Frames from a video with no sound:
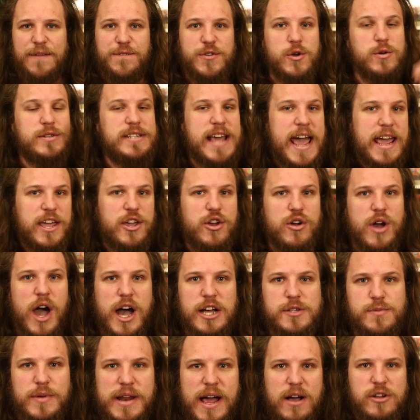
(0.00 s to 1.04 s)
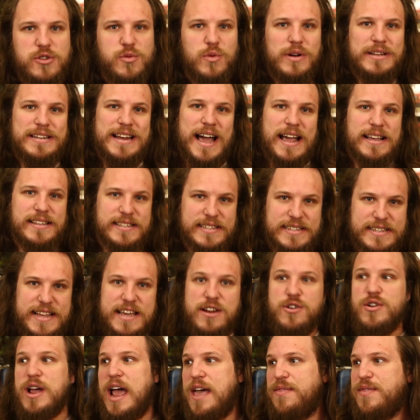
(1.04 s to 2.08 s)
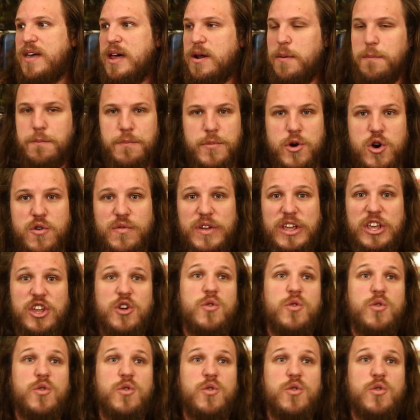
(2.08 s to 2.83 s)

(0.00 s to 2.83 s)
If you take your husband out to a nice dinner and then a movie,